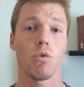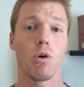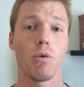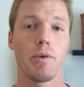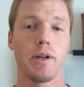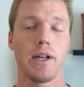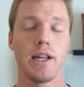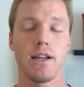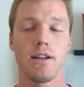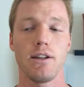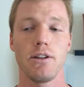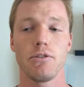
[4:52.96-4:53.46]
What we
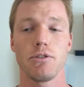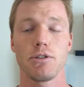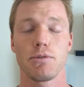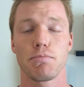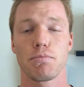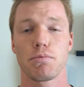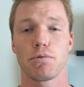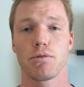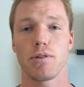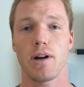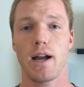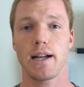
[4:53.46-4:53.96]
need to do is
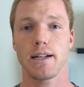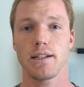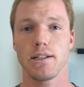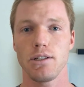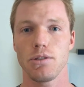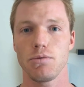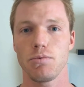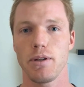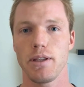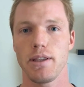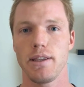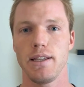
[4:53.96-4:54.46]

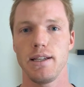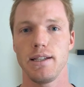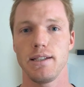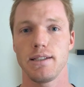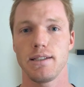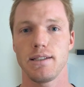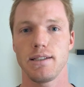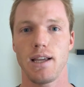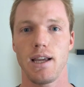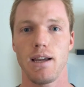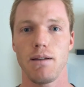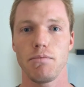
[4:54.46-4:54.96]
practice with these
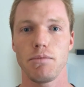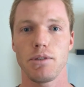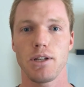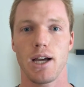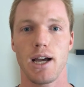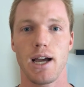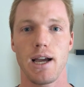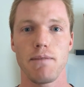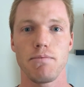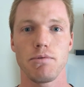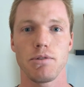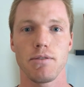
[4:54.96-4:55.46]
same
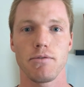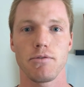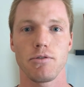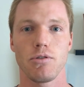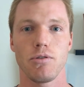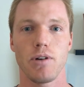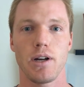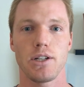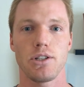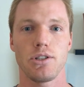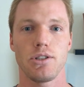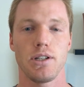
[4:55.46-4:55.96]
types of
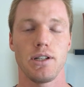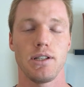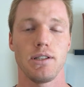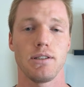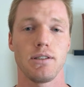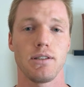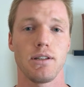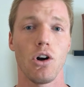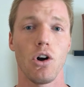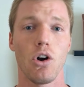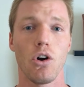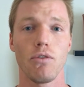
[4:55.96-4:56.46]

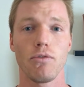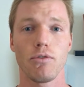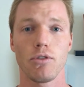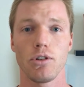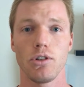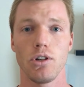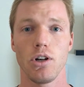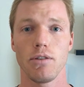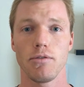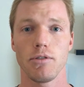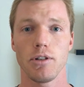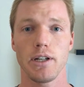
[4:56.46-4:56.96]
questions over and
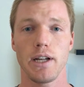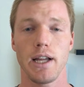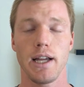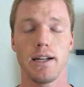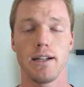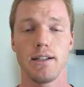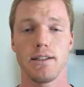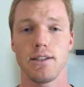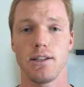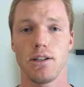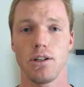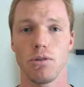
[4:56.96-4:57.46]
over again
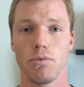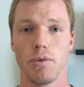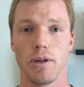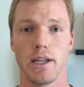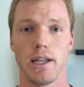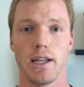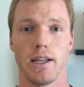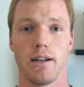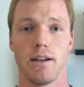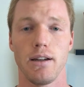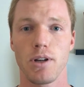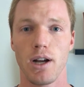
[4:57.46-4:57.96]
until we
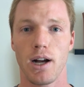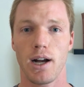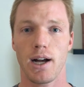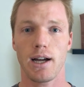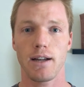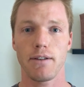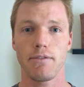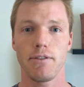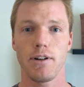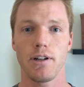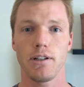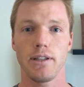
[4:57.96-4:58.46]
can
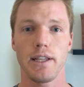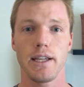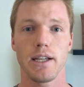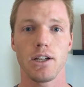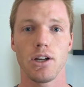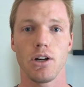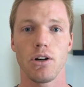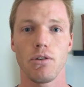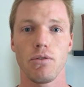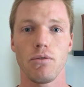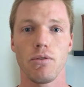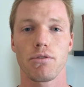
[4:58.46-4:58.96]
confidently
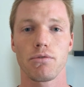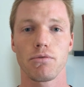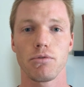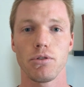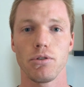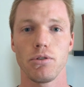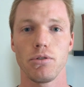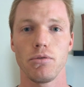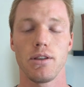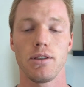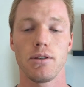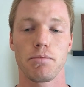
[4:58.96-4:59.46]
go
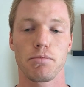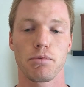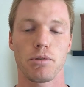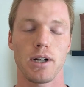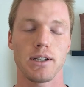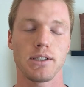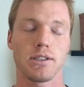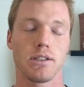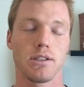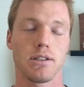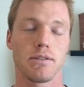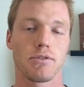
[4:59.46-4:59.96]
through the
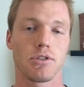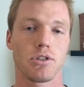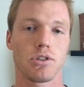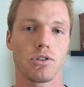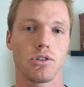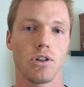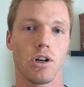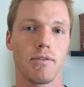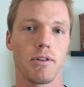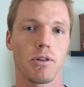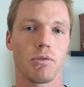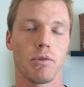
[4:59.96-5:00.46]
process of
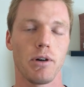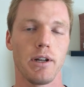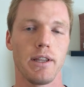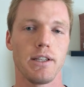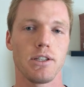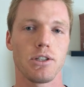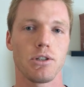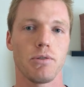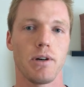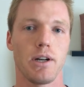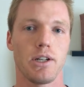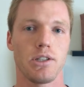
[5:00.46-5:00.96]
solving one of
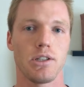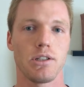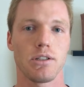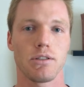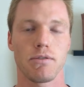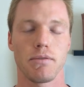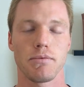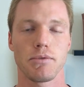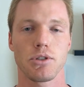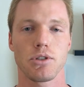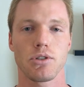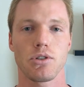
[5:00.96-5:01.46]
these questions
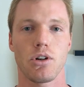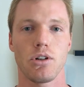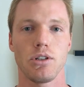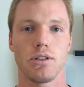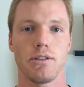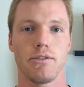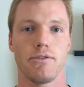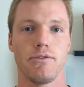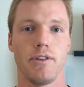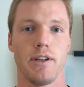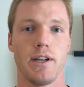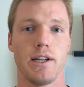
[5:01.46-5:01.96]
from start
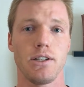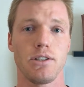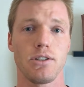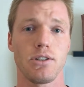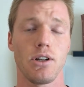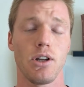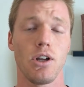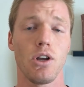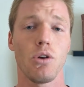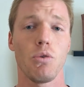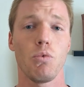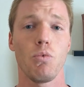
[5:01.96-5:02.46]
to finish
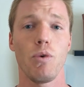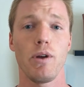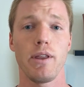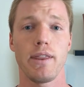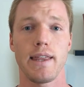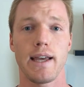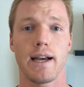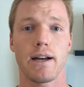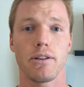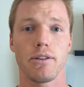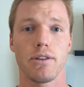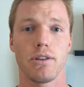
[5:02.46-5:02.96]

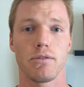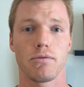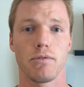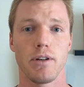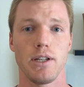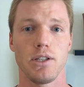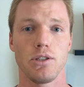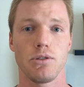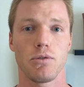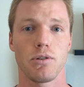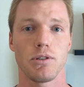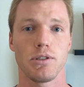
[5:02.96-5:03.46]
without the
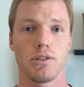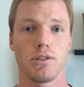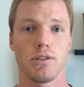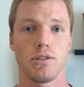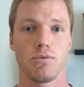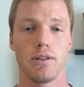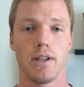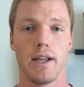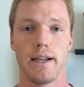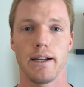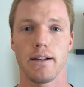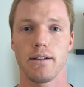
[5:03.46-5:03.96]

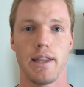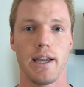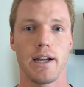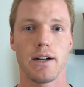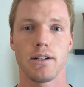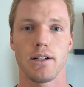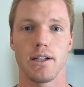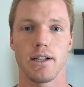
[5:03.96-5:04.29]
resources like there